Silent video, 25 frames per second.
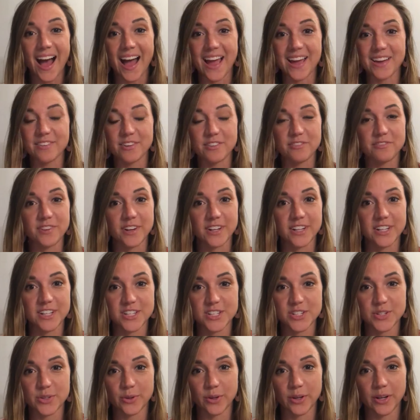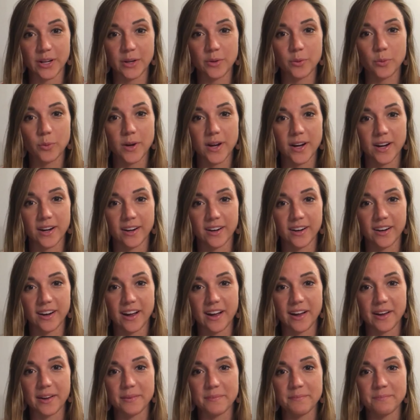I have a funny story
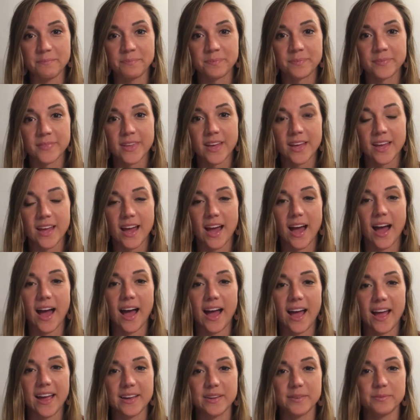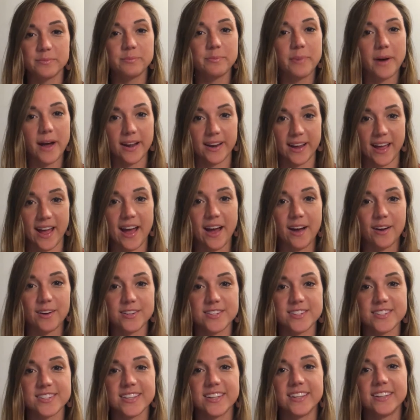where I bought a
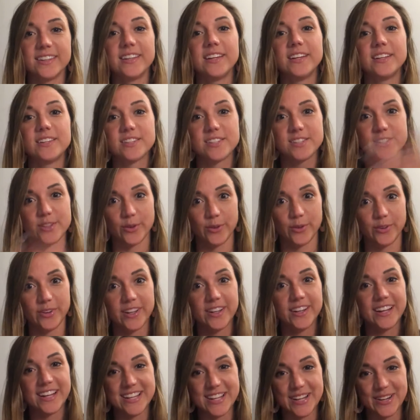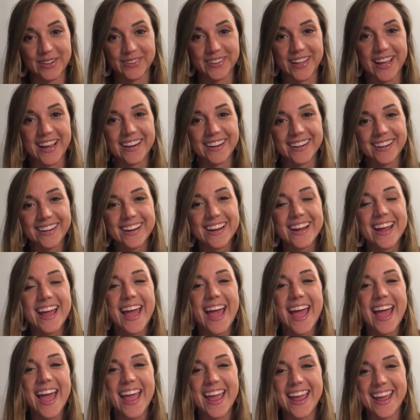house and then sold it a year later,
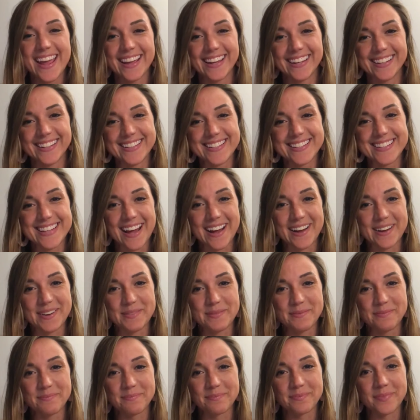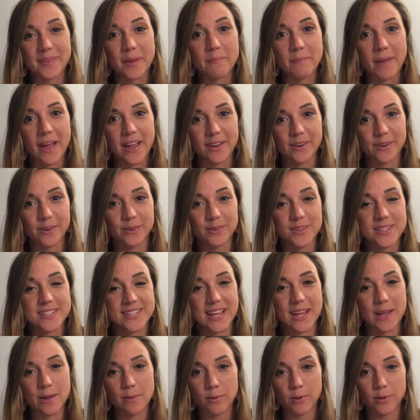and Michael was
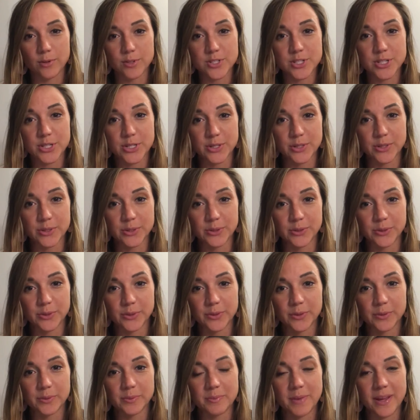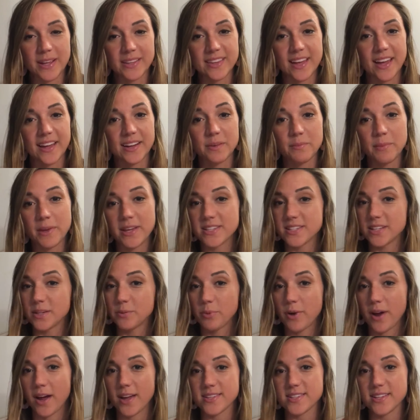able to make that an
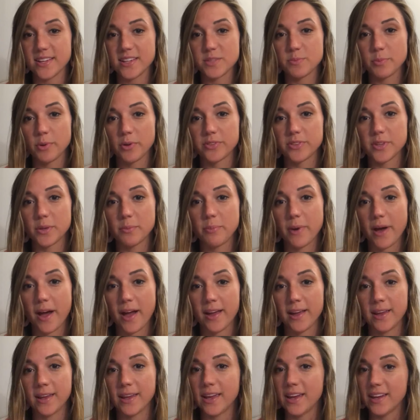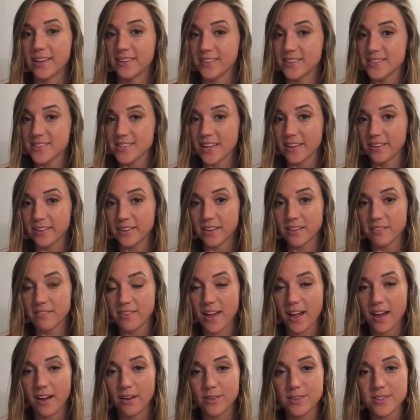amazing process, both the buying and the selling of
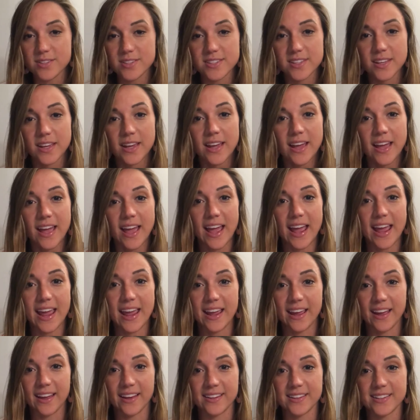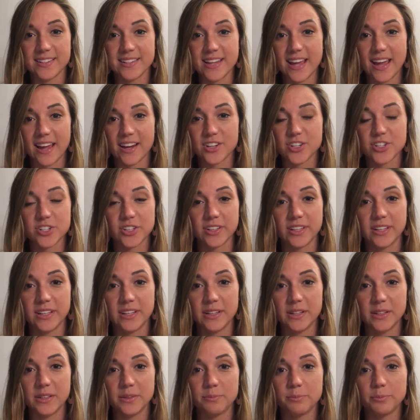the house, and
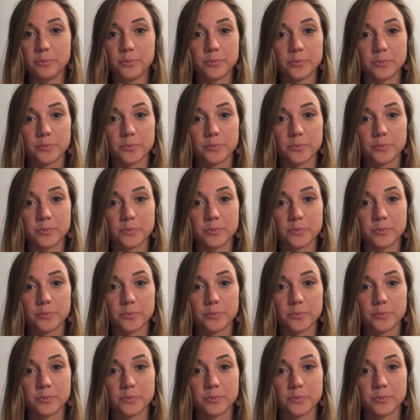actually